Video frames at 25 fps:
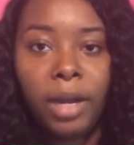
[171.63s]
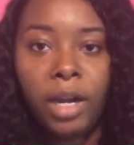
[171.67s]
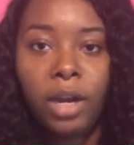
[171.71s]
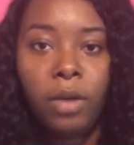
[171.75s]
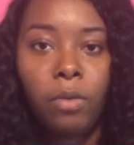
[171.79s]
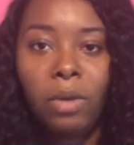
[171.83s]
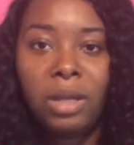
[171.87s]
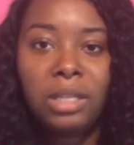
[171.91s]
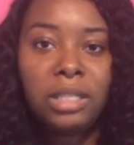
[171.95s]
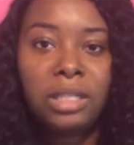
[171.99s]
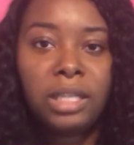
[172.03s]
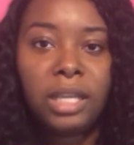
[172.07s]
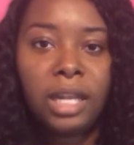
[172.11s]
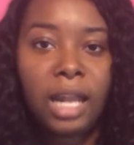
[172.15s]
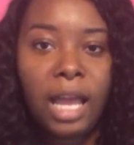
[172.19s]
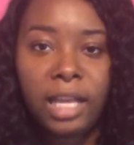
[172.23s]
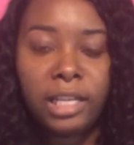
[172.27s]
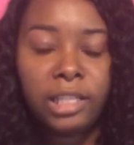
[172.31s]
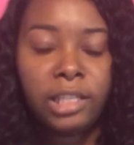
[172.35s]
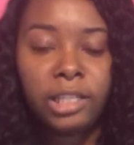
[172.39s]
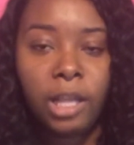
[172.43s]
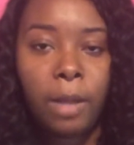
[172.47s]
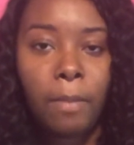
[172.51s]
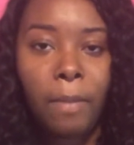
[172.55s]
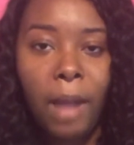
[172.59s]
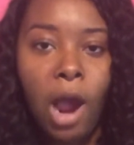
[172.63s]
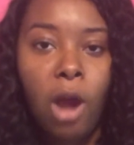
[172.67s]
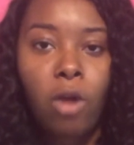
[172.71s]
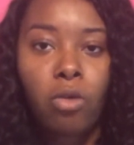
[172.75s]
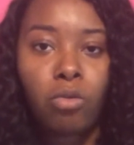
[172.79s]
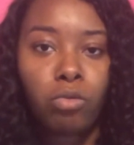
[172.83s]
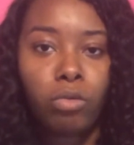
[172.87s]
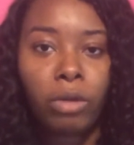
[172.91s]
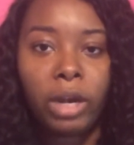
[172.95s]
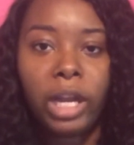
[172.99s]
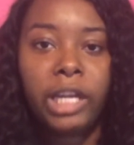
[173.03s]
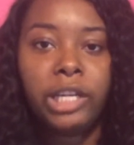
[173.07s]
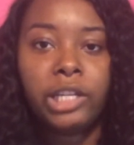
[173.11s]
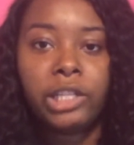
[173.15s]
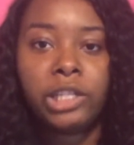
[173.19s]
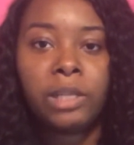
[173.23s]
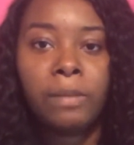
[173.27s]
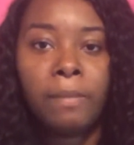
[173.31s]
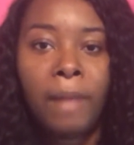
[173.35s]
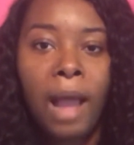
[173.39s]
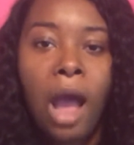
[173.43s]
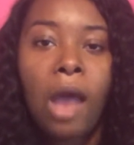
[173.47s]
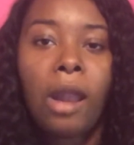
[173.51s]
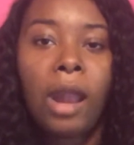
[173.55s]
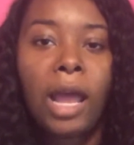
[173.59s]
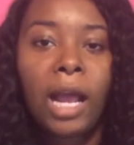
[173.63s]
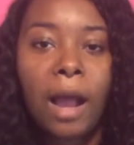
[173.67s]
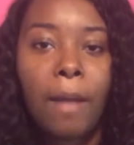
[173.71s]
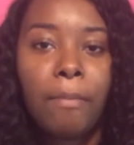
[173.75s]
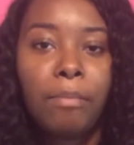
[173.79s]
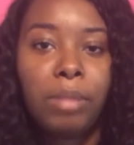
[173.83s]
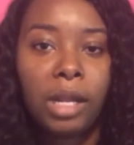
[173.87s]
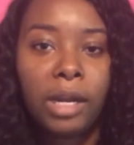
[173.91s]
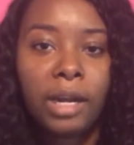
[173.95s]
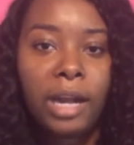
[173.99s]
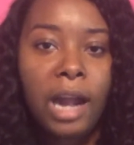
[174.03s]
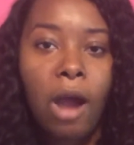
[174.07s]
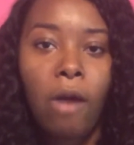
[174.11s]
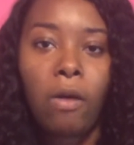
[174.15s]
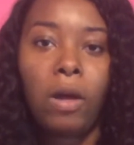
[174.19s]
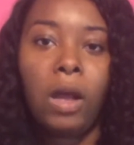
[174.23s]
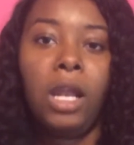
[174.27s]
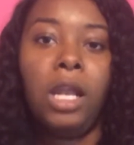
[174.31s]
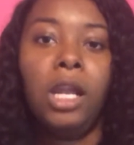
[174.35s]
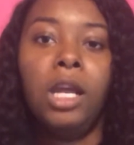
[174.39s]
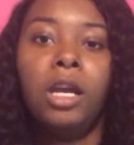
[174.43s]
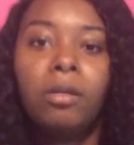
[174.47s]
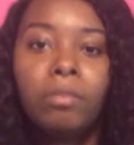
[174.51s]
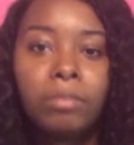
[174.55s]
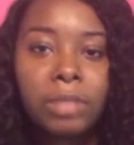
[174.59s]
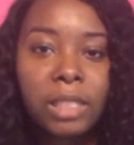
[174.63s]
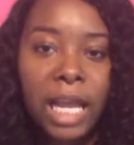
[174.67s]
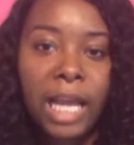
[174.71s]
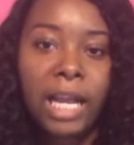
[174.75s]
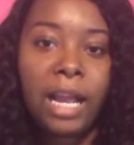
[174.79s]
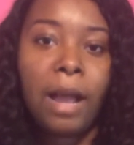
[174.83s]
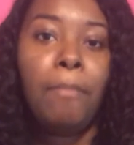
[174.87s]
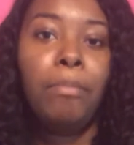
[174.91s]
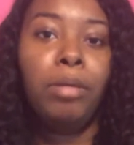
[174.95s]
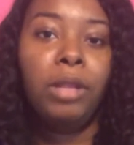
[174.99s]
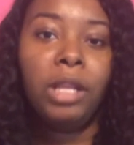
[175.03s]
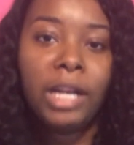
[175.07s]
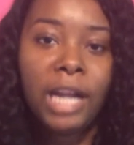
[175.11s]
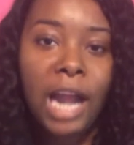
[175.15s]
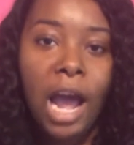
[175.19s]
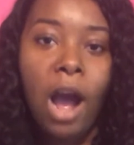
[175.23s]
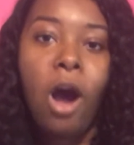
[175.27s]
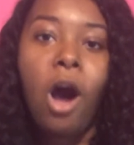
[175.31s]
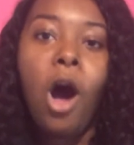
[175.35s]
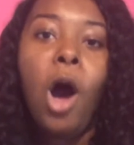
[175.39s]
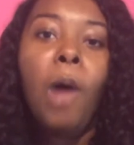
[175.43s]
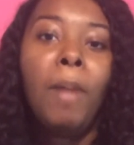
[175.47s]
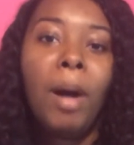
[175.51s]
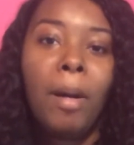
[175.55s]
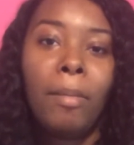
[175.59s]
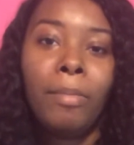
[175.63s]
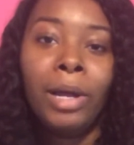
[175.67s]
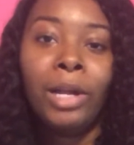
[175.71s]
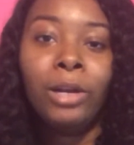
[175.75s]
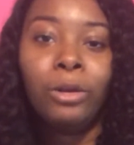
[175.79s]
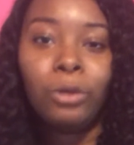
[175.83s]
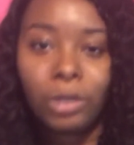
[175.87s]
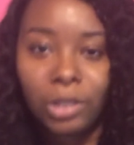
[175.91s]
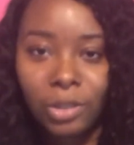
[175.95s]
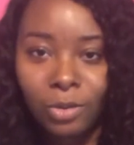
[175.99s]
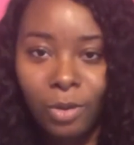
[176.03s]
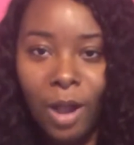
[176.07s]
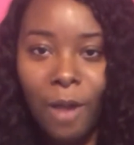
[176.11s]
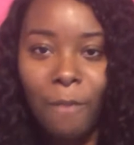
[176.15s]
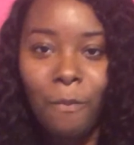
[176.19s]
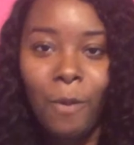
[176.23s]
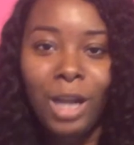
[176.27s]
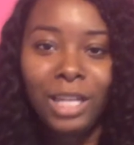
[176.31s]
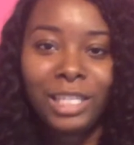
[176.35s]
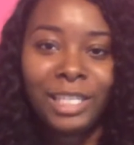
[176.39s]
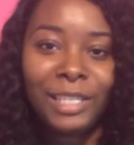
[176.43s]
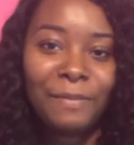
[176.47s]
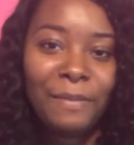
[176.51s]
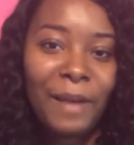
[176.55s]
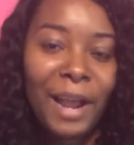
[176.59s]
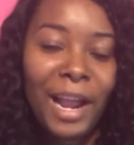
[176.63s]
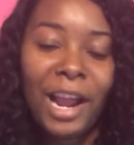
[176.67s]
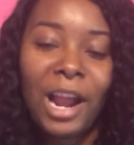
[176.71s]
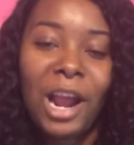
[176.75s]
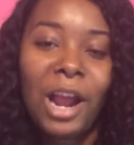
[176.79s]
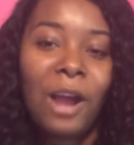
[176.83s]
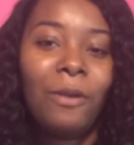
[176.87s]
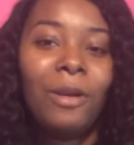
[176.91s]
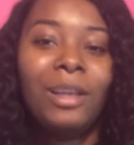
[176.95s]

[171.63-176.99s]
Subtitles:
But it wasn't like some outrageous amount, like I'm pulling out clumps, like I'm pulling out all my bundles while I'm washing my hair.